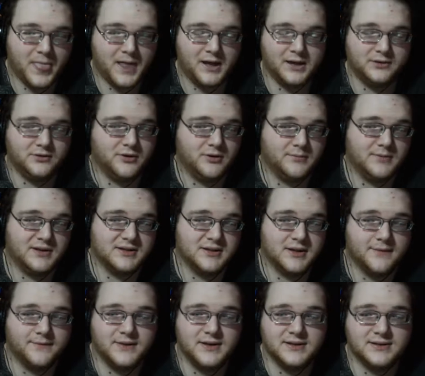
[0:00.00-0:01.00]
I told
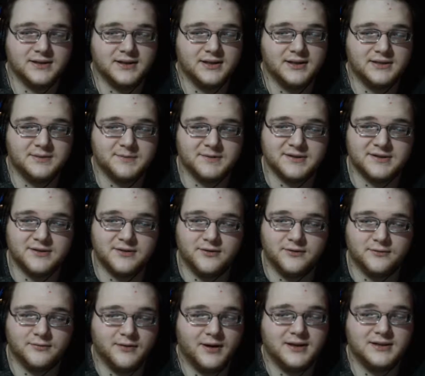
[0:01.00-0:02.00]
myself these things, but
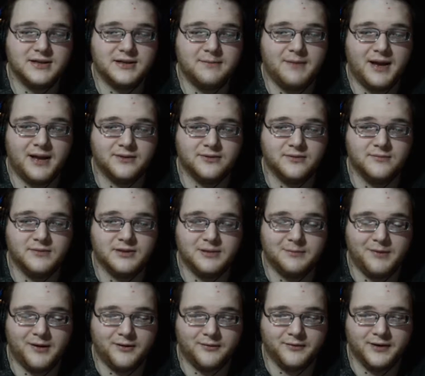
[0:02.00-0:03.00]
still ran to the bathroom when the
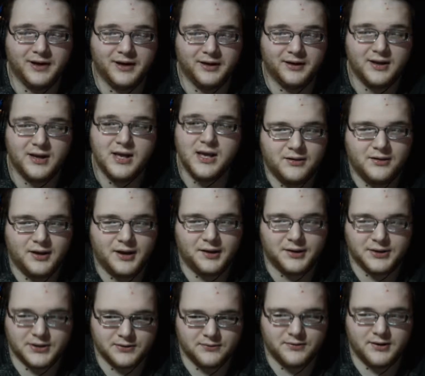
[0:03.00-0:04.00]
bell rang. I
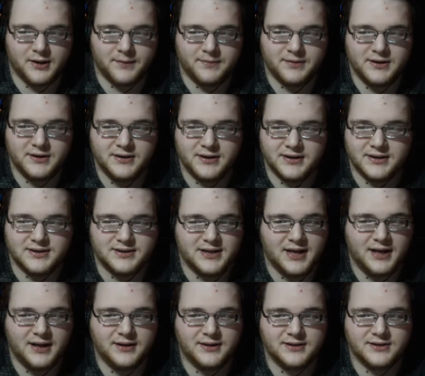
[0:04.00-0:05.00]
threw up, and
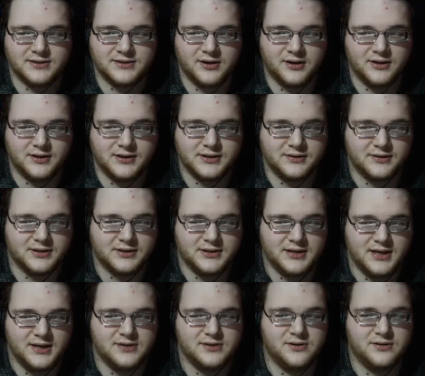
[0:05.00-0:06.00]
sat in the stall until a
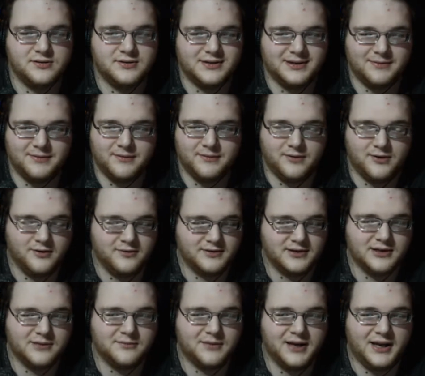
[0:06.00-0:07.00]
teacher, summoned no
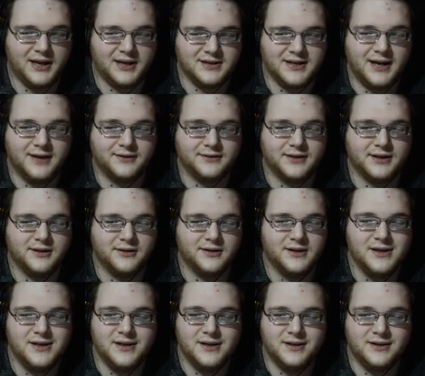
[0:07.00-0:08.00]
doubt by a
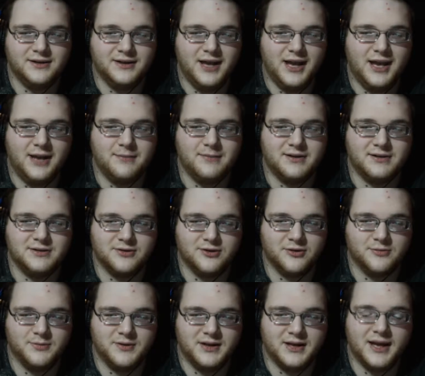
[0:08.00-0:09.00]
tattletale, came and
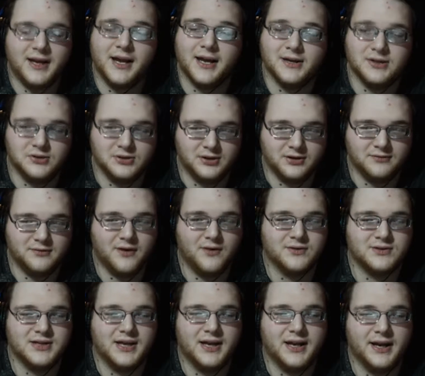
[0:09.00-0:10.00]
told me I had to go
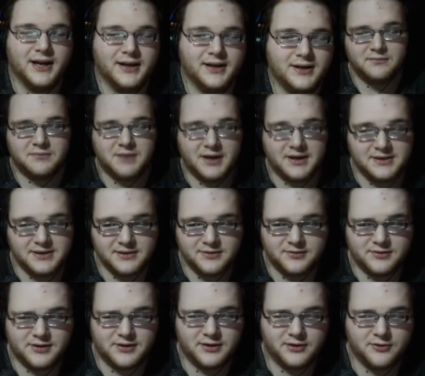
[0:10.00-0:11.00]
outside. I
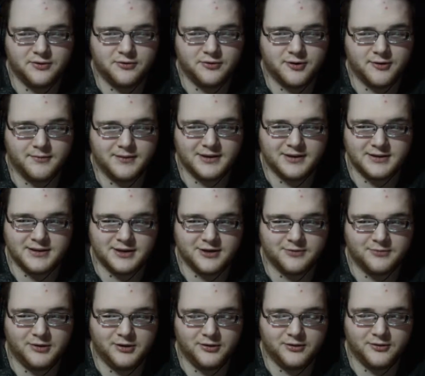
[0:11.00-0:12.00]
dithered in the corner by the
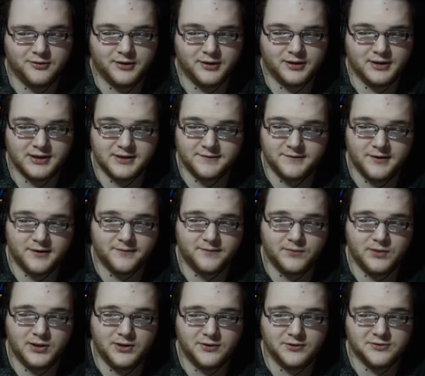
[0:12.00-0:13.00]
tetherball court, as far
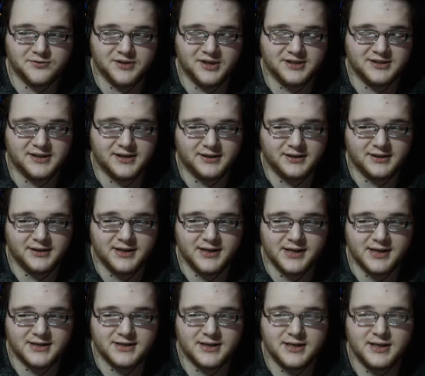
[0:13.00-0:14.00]
from the oak tree as I could
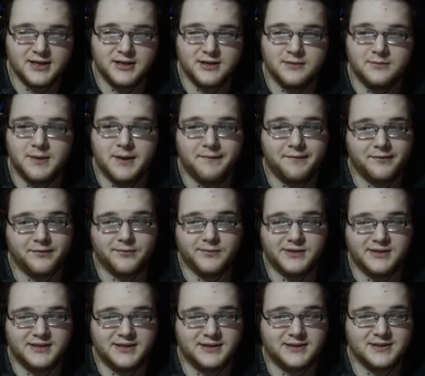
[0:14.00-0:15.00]
get. Even from a
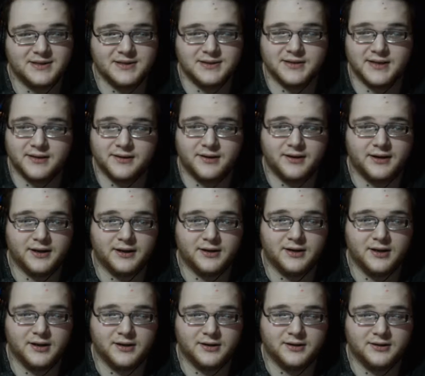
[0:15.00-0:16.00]
distance, I thought I
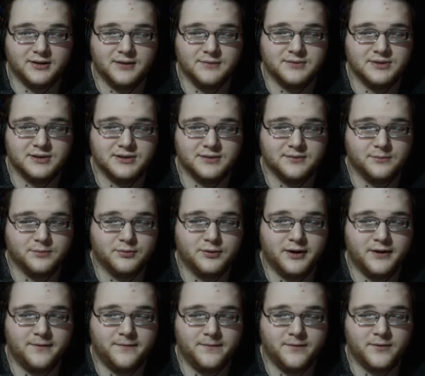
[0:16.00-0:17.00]
caught glimpses of
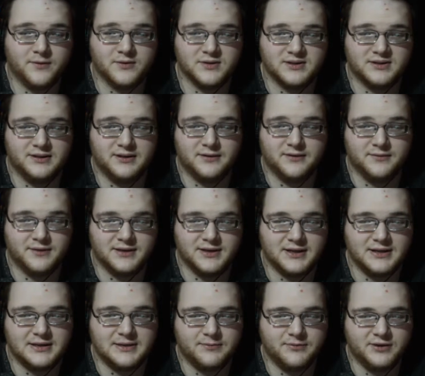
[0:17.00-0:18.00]
bright fur slithering
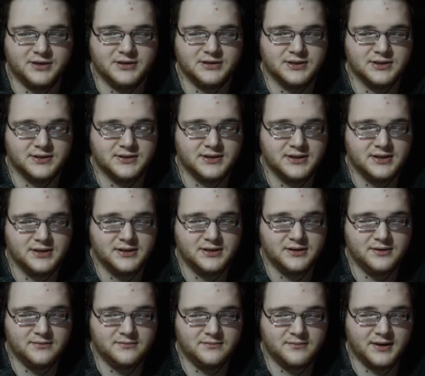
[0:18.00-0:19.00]
down the branches.
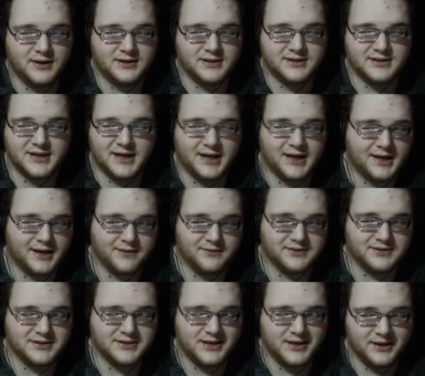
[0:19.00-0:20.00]
I decided I
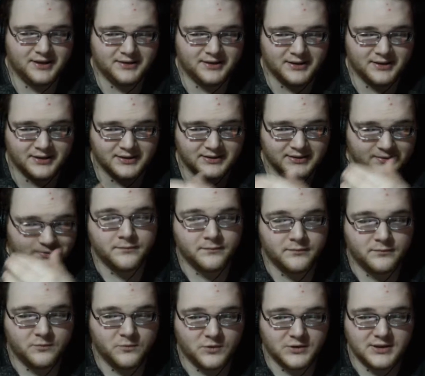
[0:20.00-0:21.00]
was seeing things.
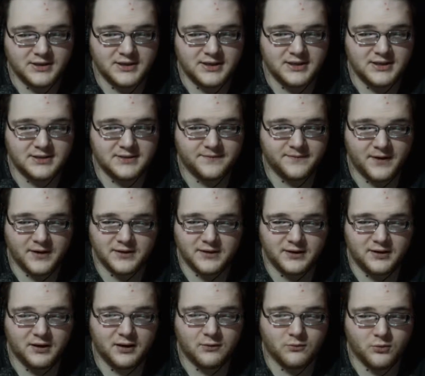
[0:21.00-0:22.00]
When the days
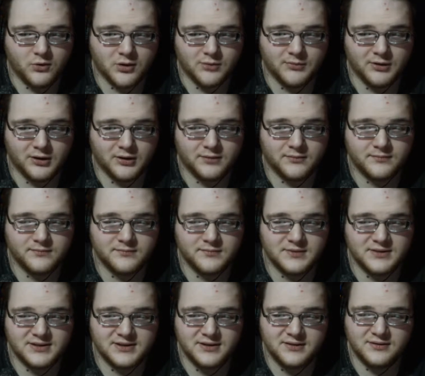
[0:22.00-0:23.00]
finally got warmer,
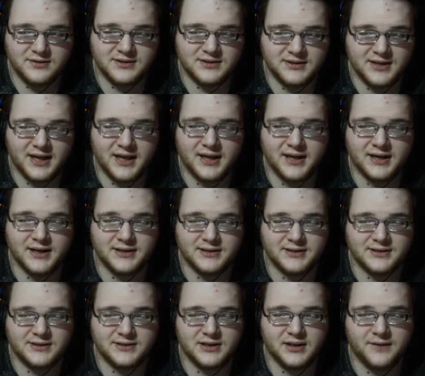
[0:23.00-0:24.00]
steel
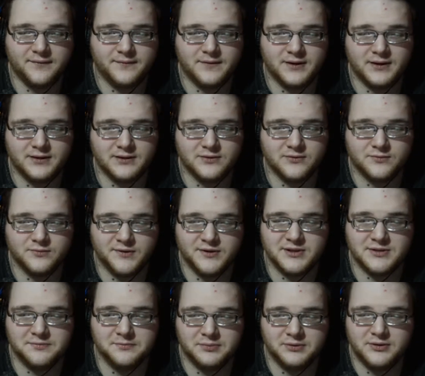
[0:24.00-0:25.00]
skies softening to
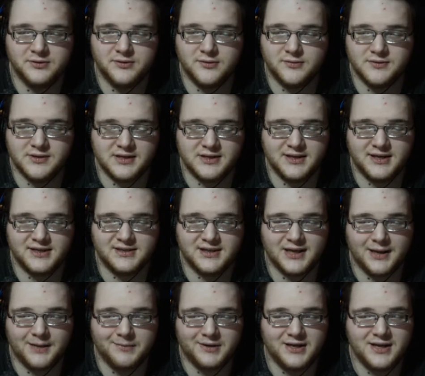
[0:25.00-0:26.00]
rich blue in the
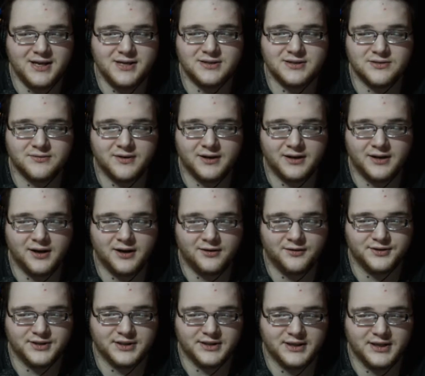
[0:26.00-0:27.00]
daytime and Easter egg
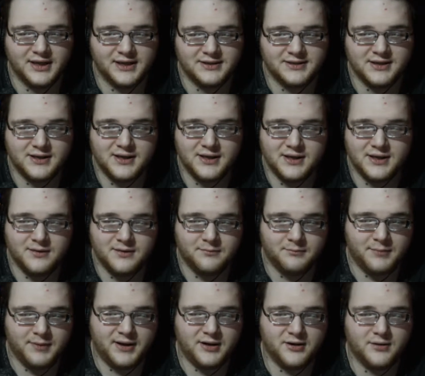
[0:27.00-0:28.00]
colors at night,
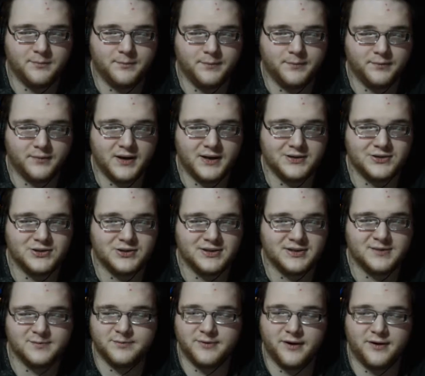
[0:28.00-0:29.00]
bare
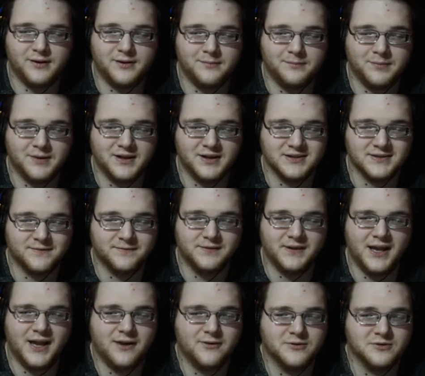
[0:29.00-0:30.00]
branches sprouting buds,
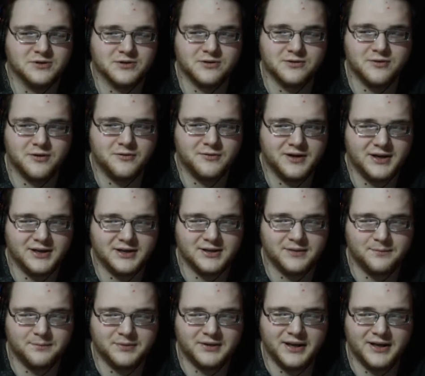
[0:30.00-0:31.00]
flowers growing in
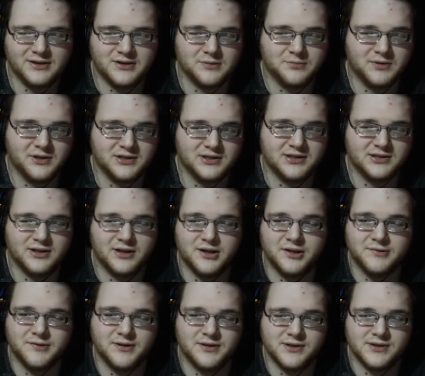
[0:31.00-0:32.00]
the planter boxes all
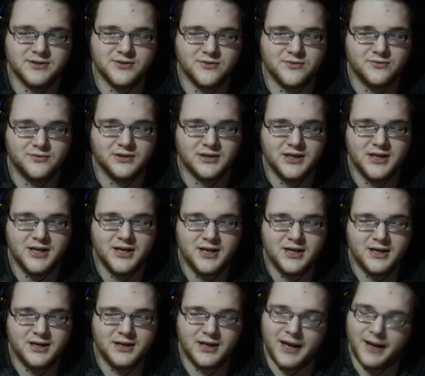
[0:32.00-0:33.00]
around the school,
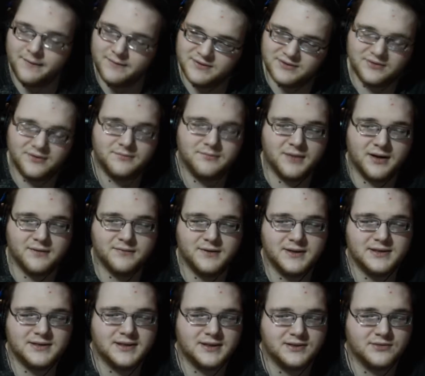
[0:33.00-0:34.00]
I resumed my
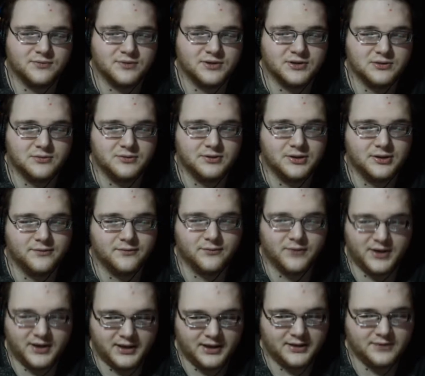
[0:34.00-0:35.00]
recess ritual of
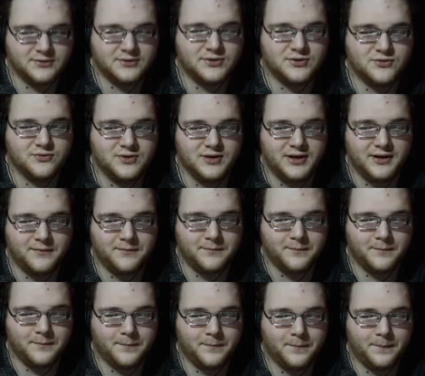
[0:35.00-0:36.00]
reading under the tree.
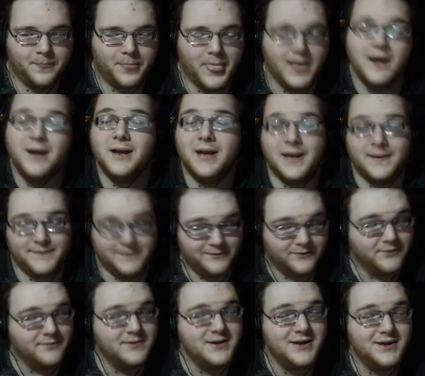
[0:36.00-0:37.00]
If it
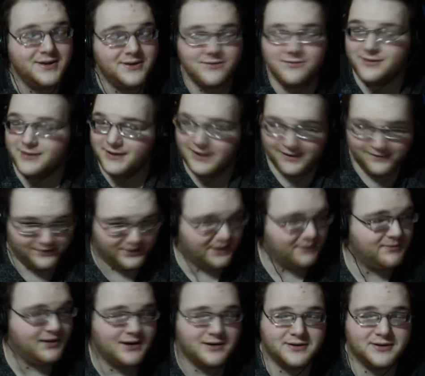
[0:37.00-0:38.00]
were me, you'd never
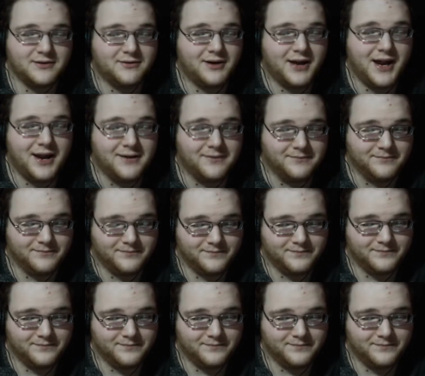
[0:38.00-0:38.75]
get me under there again.